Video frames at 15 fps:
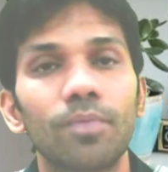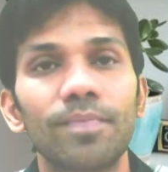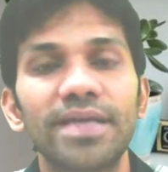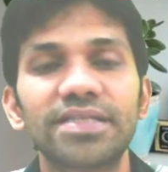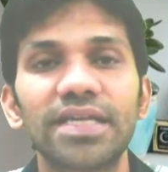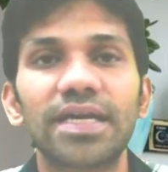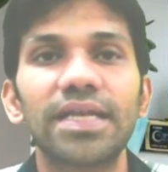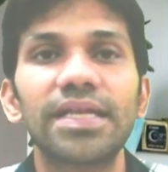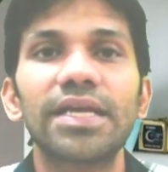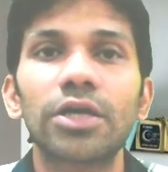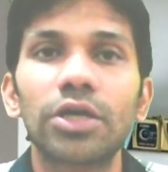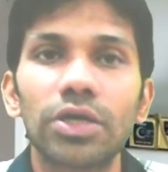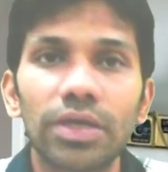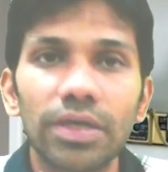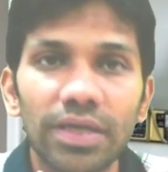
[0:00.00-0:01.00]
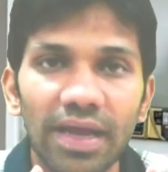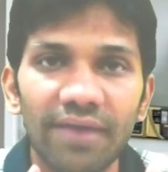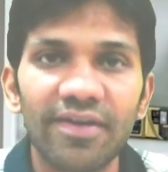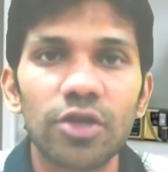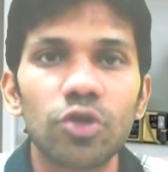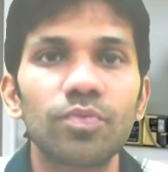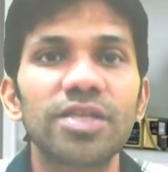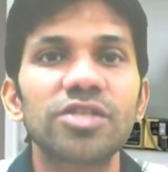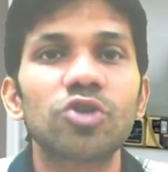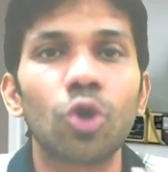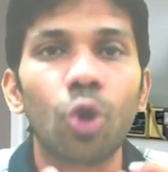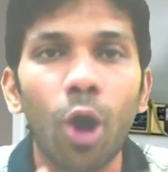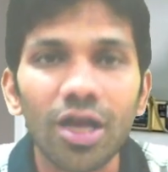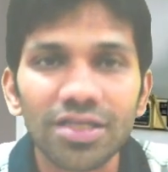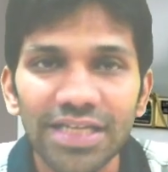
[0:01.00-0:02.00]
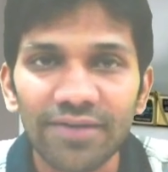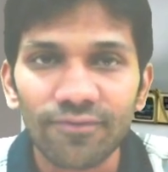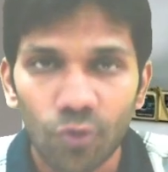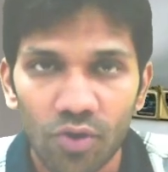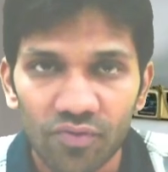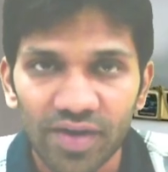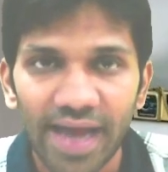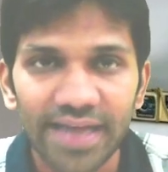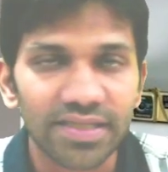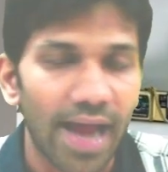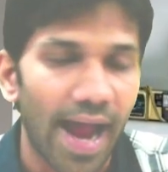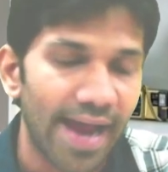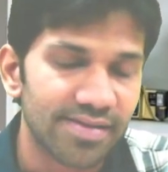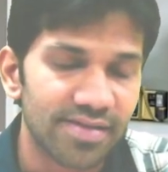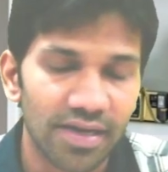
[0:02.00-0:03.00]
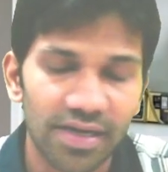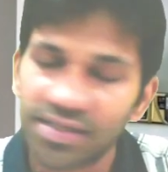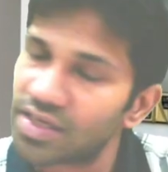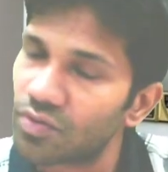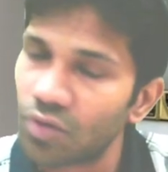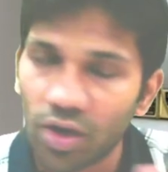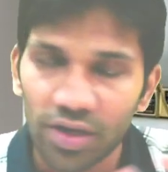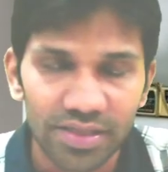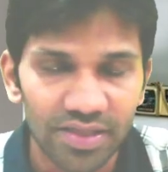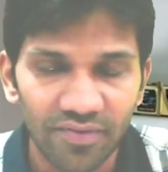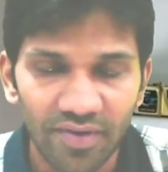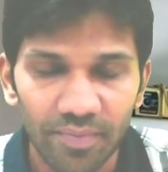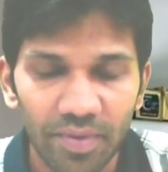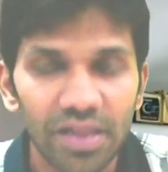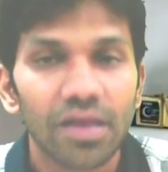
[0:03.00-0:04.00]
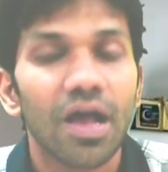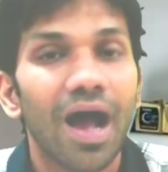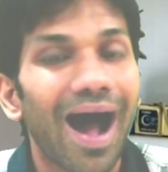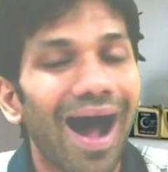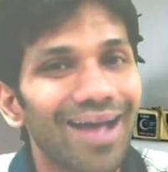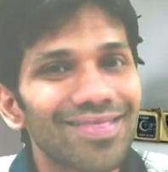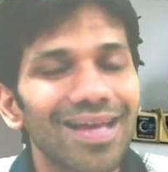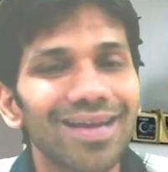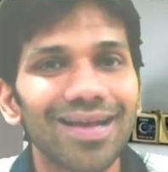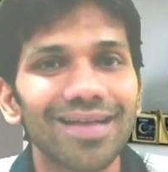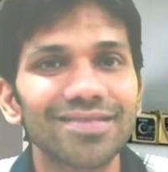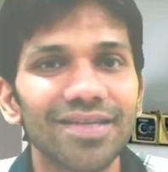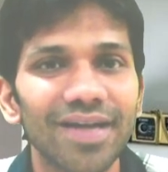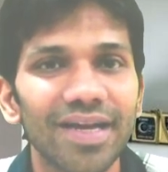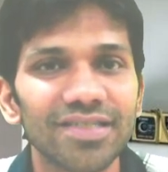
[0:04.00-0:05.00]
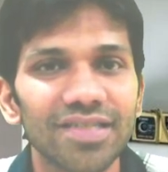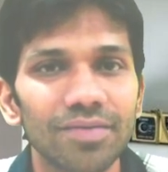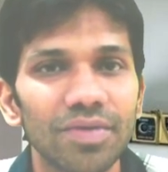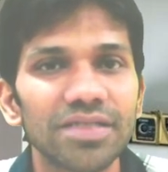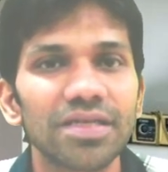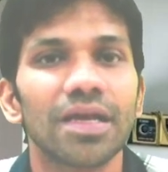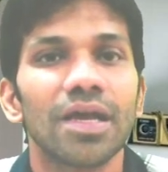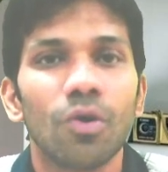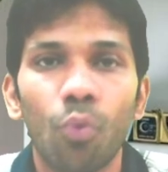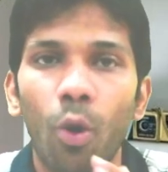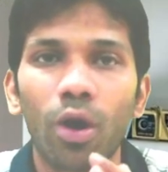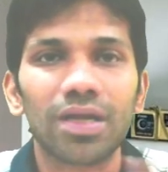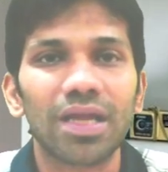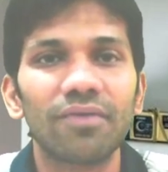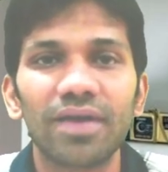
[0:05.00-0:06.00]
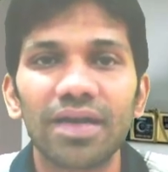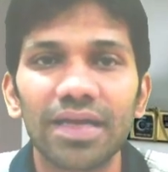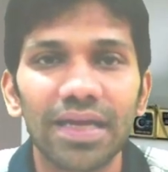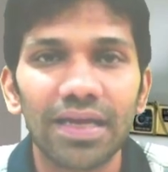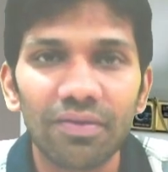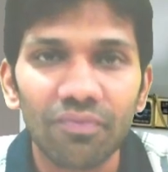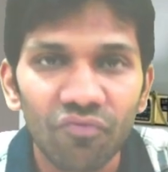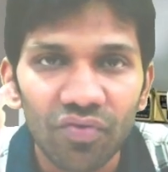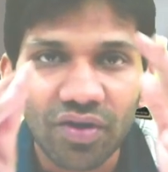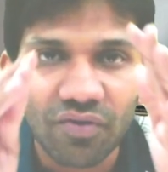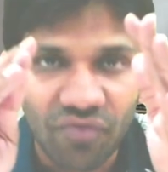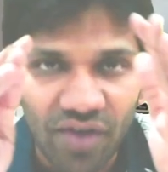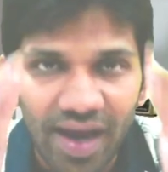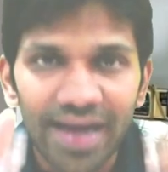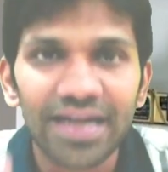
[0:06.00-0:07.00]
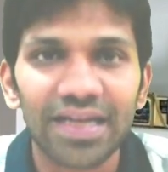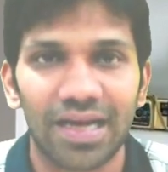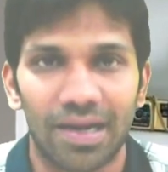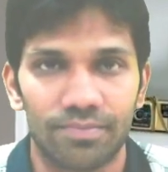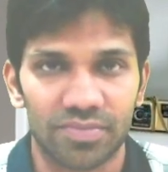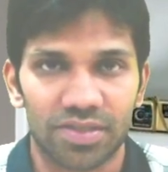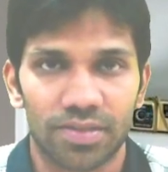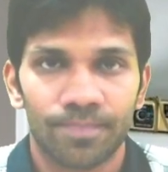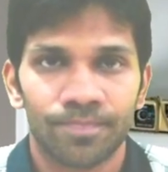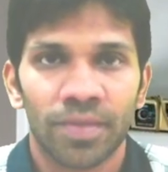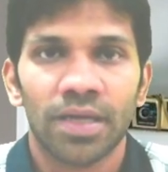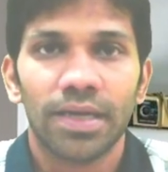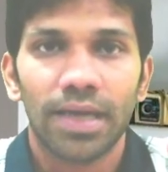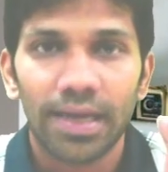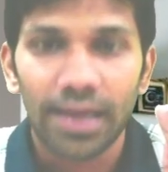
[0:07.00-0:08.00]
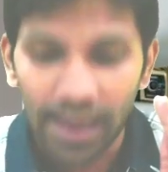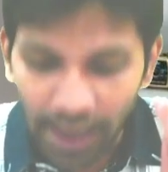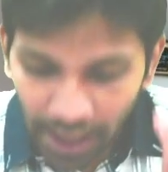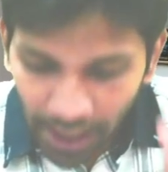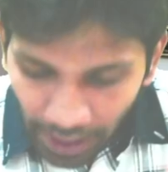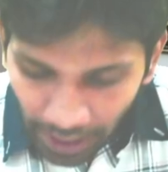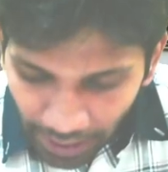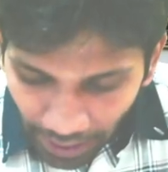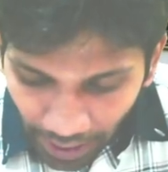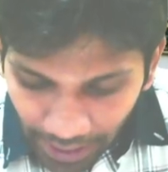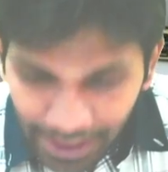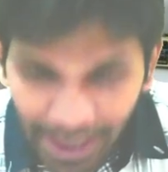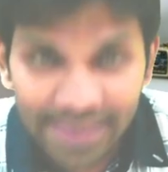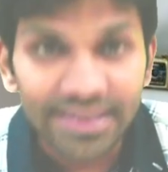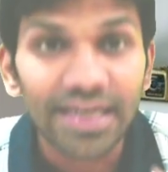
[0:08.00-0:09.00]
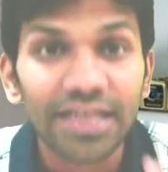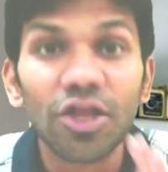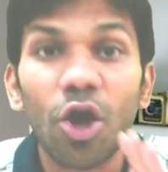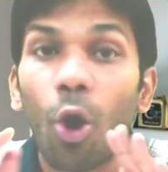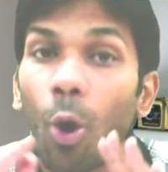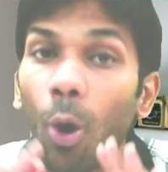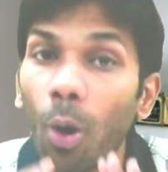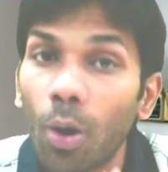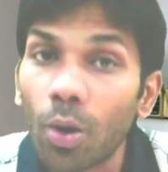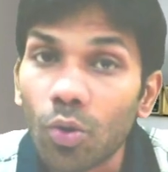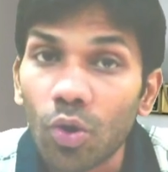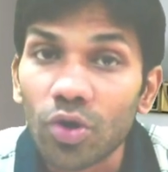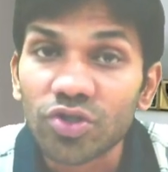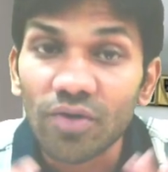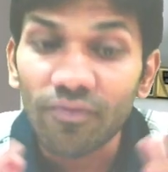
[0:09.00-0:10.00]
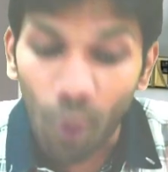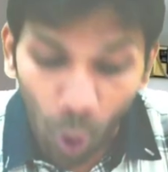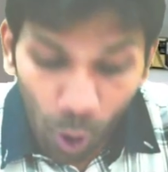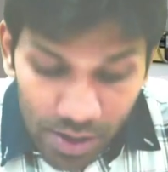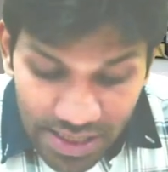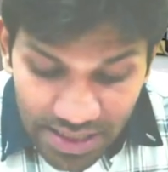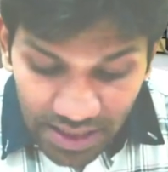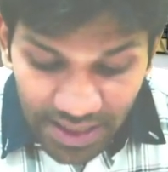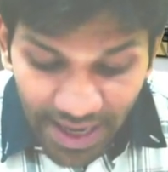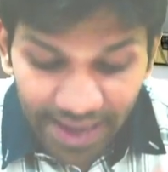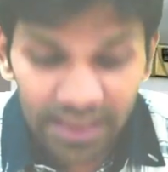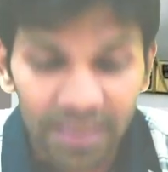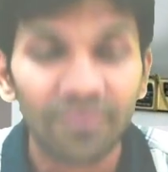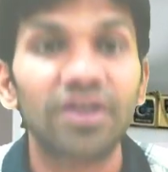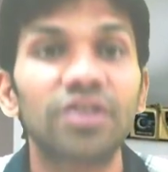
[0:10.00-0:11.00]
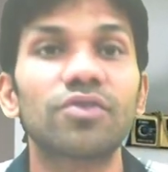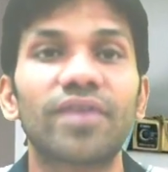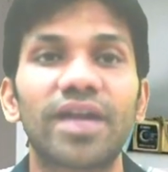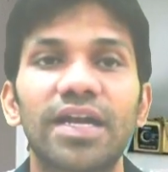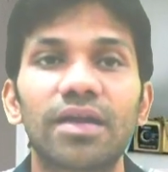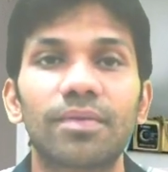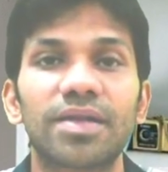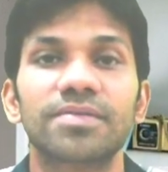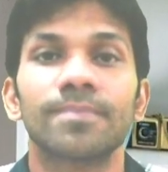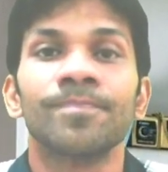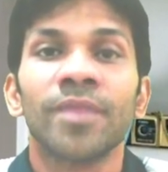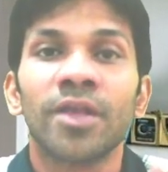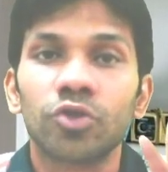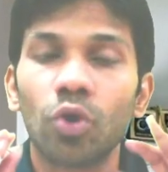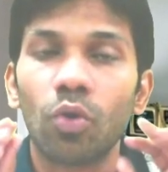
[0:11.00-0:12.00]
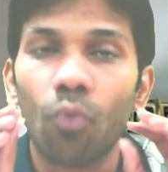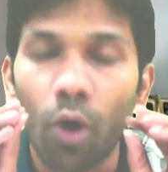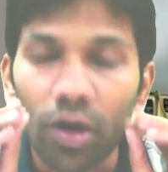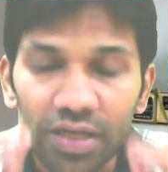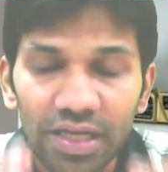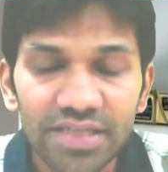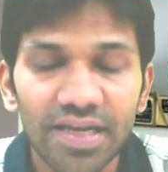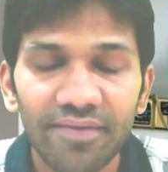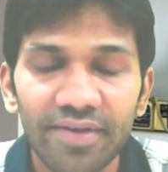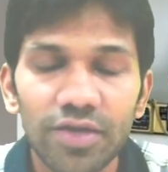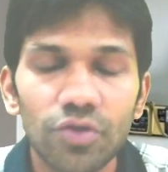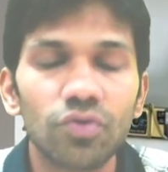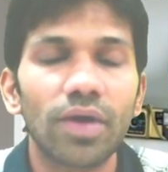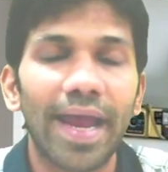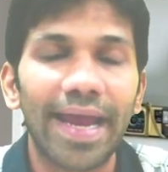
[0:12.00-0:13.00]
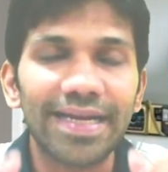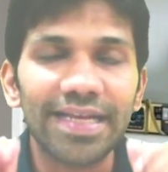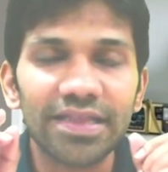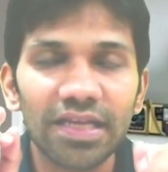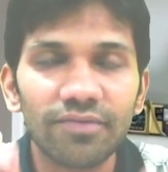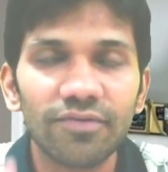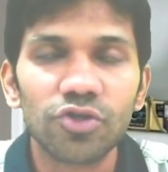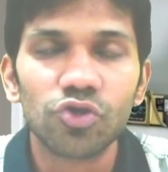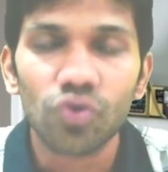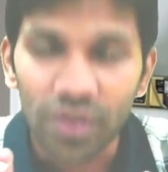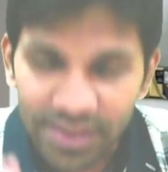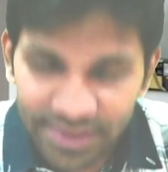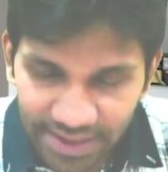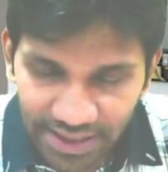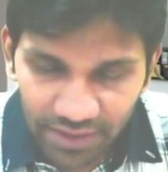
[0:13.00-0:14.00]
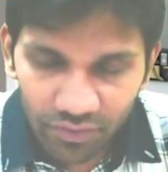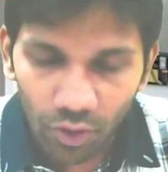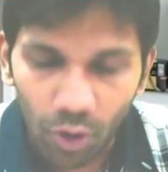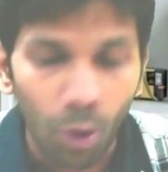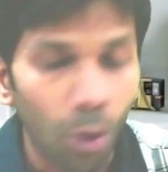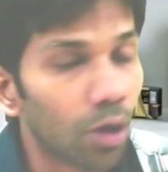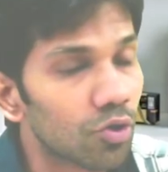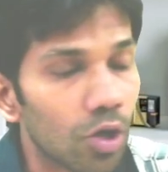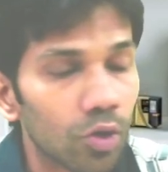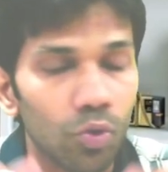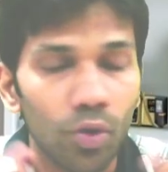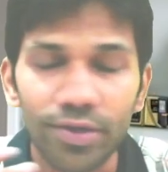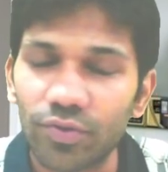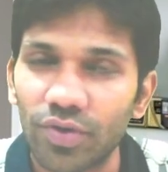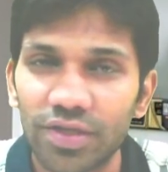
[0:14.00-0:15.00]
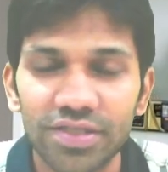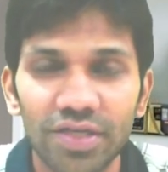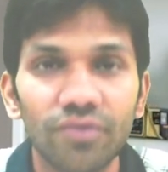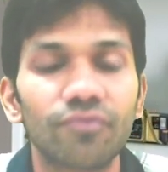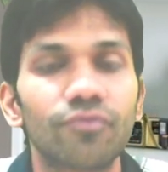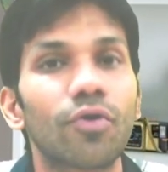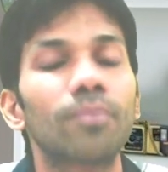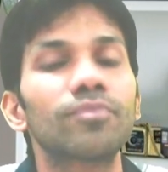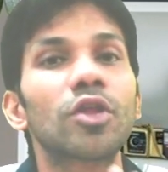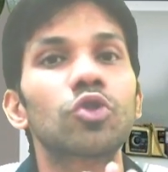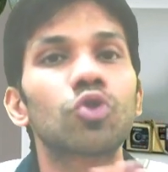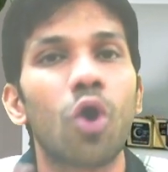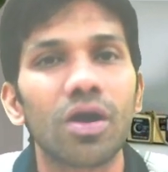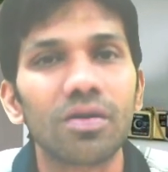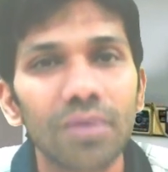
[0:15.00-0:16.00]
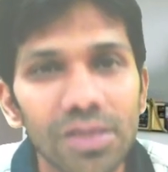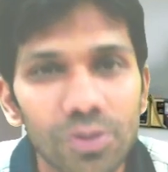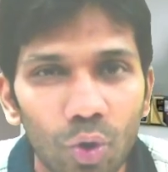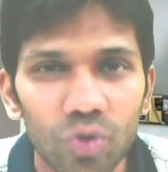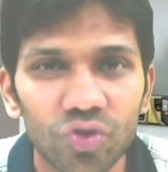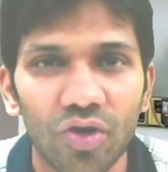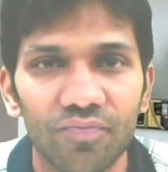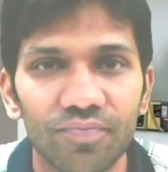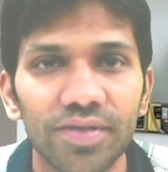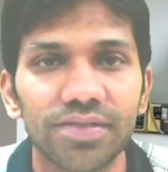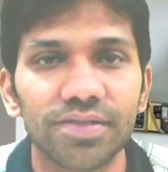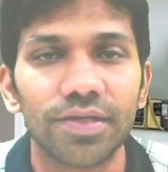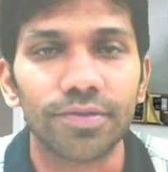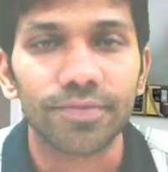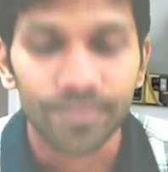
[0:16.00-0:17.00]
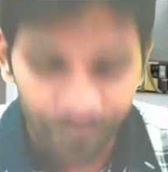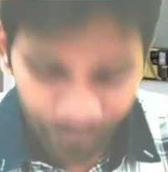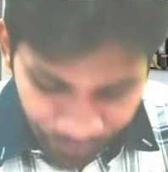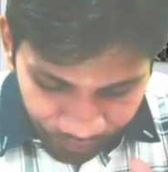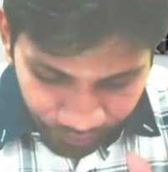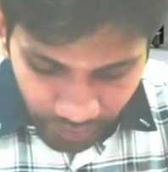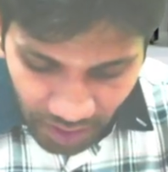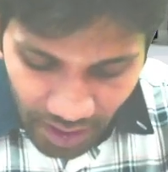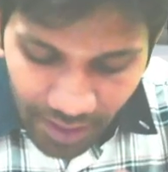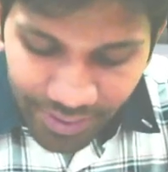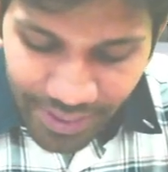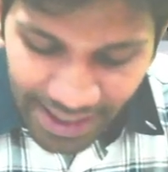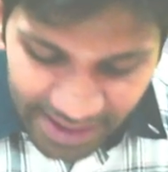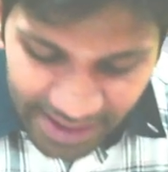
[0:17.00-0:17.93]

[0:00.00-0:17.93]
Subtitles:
basically revenue means gross inflow of cash either received or receivable. Other consideration means whatever way it comes, arising in the course of ordinary activities of an enterprise. So what is revenue? Anything which you receive or you are going to receive from the normal course of business, that